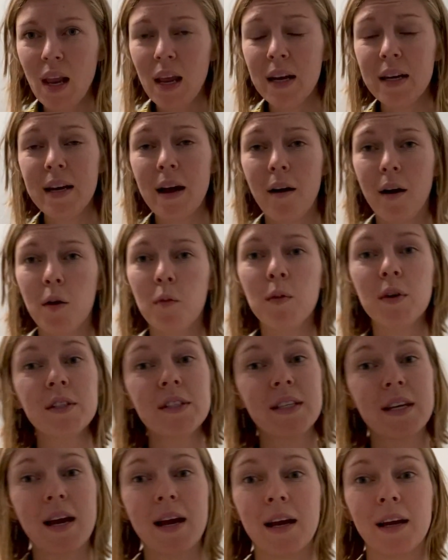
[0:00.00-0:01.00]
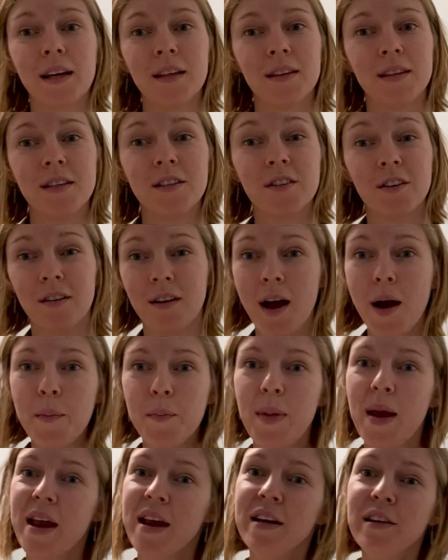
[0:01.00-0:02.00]
Now, I will say these are not
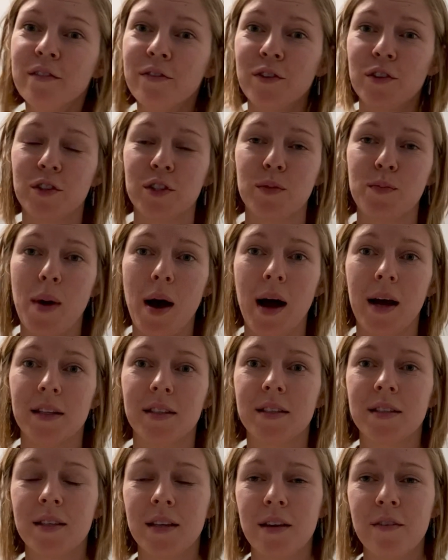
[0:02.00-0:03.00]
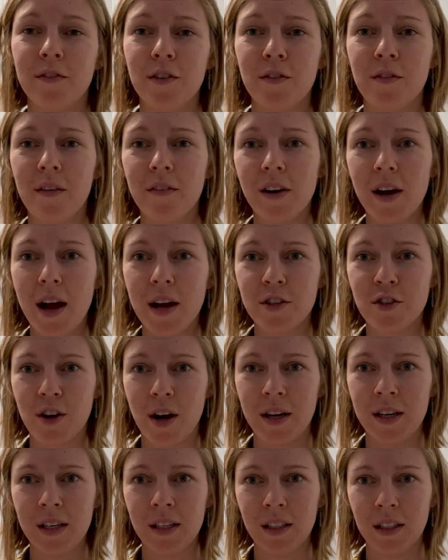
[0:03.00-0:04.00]
painful spots. If you've ever had dry
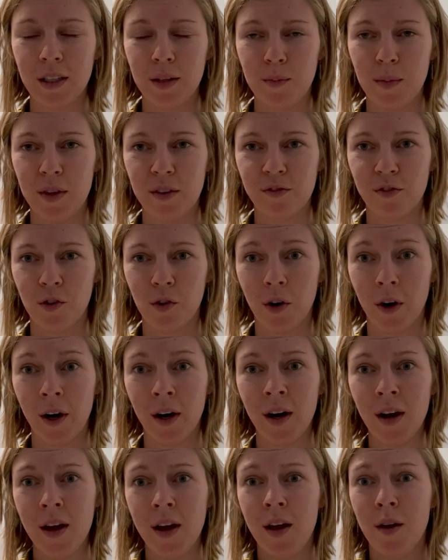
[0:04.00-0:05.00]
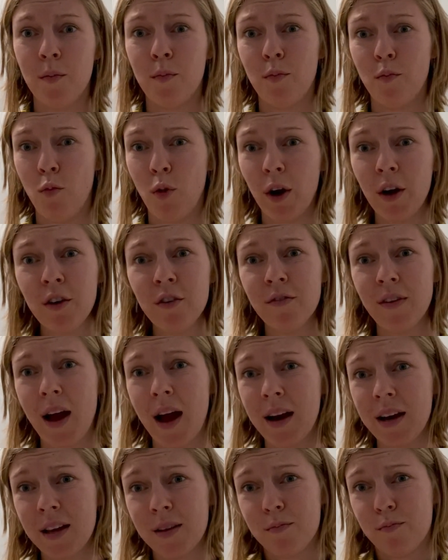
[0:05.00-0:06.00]
needling before, where you've
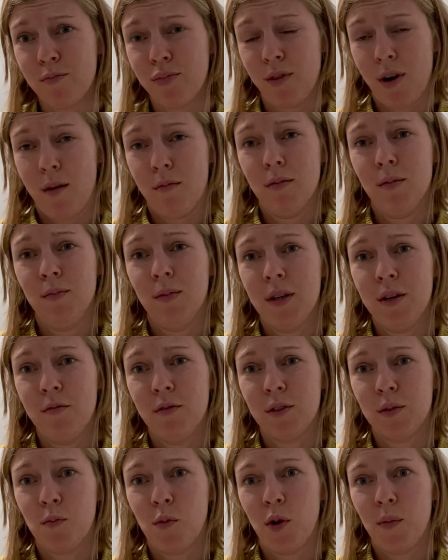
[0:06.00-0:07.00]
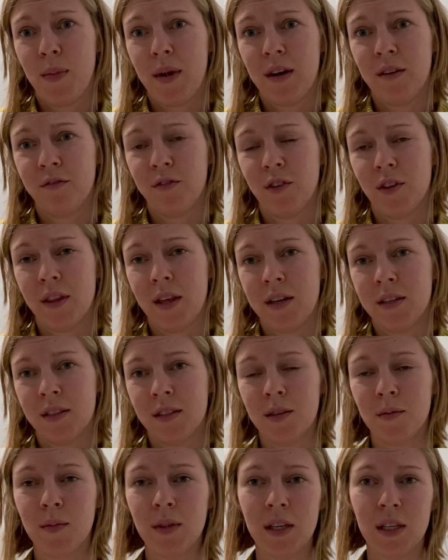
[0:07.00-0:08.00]
had it probably was more painful than
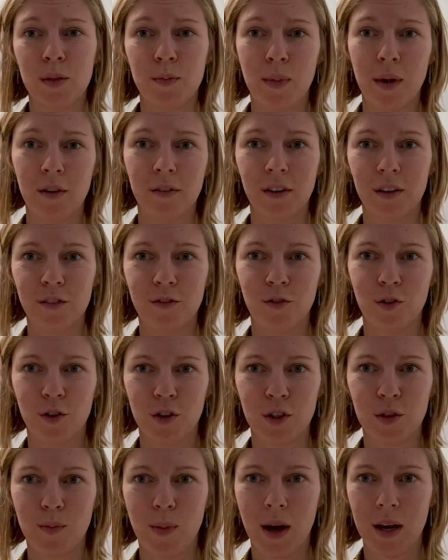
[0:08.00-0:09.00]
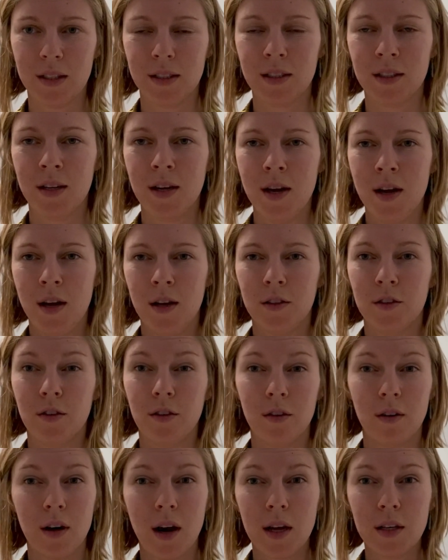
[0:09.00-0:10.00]
some of these pelvic floor spots. So
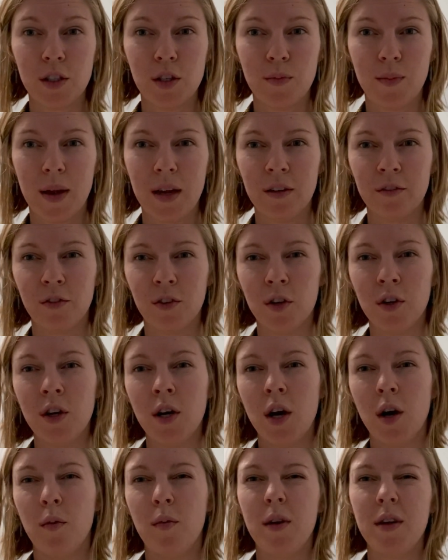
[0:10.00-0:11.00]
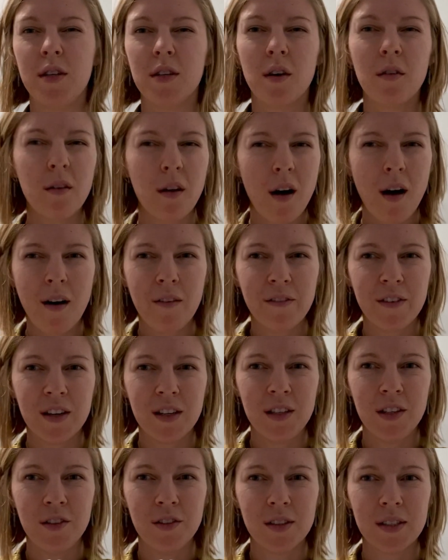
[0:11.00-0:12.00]
they're not too painful. We don't
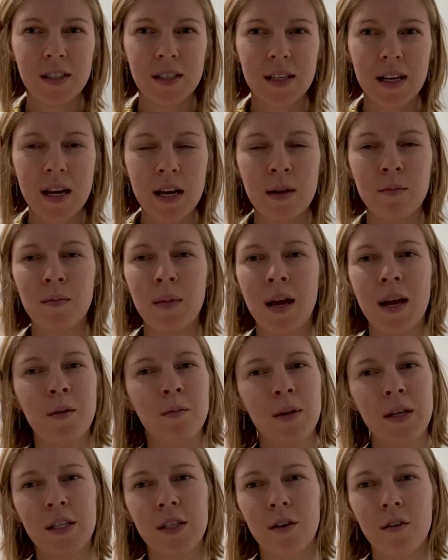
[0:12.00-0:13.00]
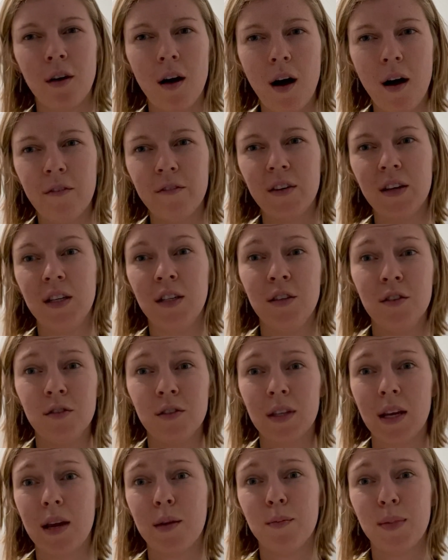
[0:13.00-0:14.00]
often use stim, and we don't often
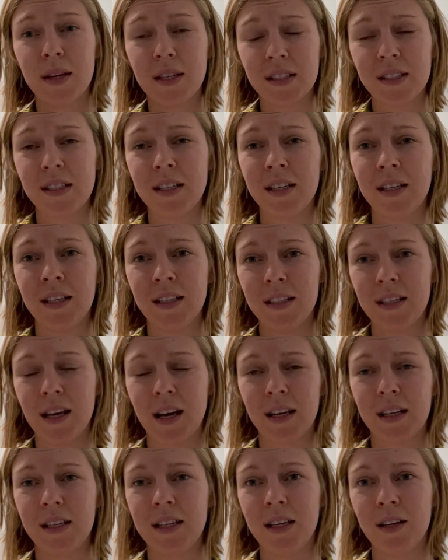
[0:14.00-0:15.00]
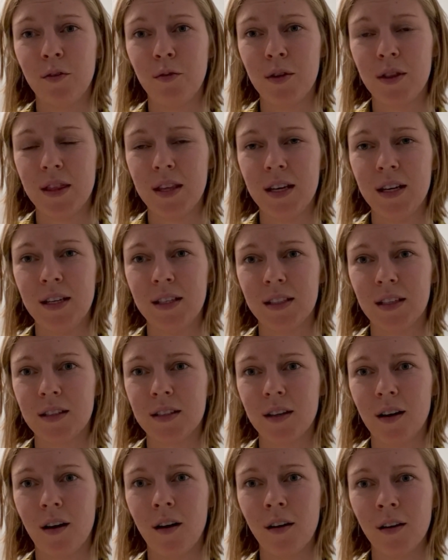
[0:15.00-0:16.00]
use a pistoning technique with these, as
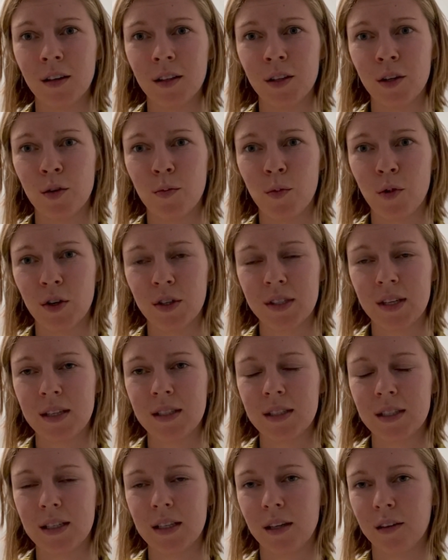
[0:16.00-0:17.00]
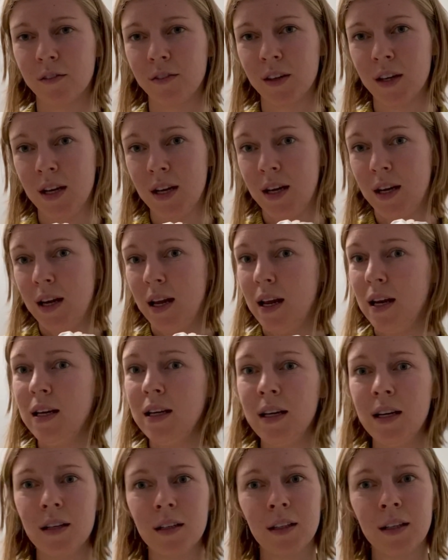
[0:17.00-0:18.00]
they are a little more sensitive.
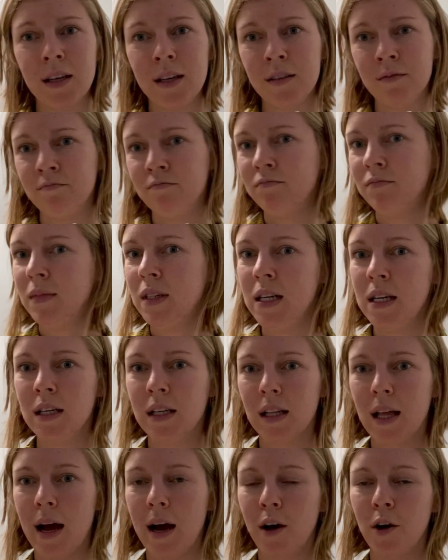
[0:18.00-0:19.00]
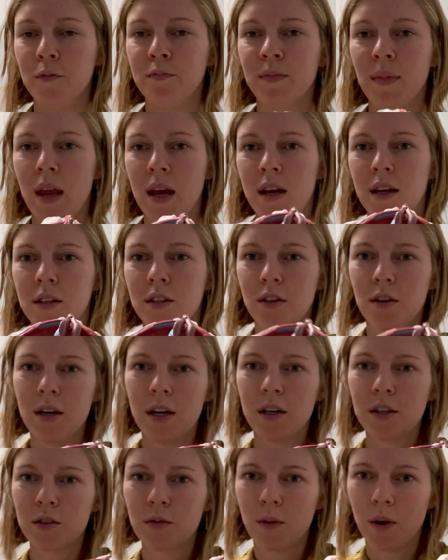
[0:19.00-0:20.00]
Needle in, needle out. So
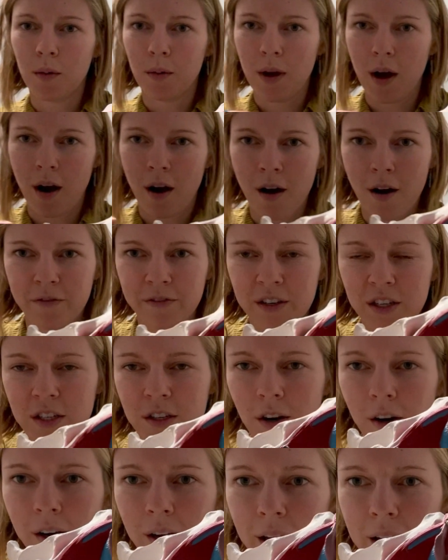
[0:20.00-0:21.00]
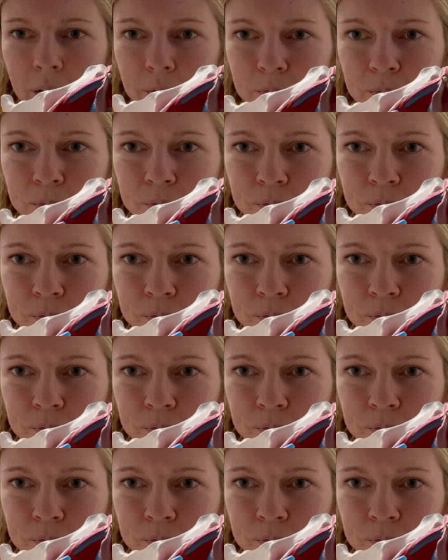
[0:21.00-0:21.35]
here's where we often target.